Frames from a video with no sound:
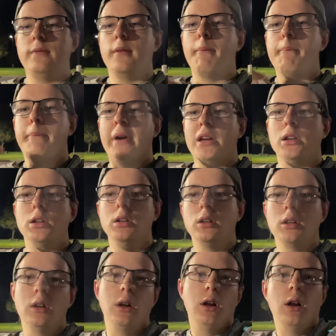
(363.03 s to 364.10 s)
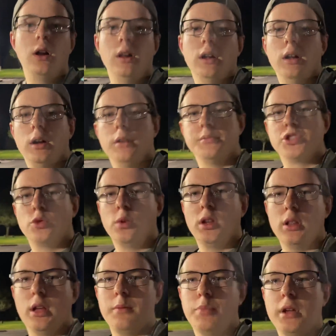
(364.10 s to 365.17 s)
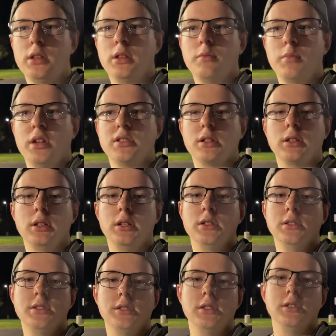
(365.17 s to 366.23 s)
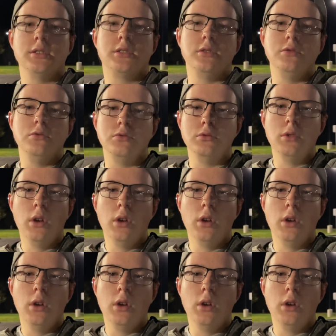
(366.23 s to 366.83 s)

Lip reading: better. So what light painting basically is you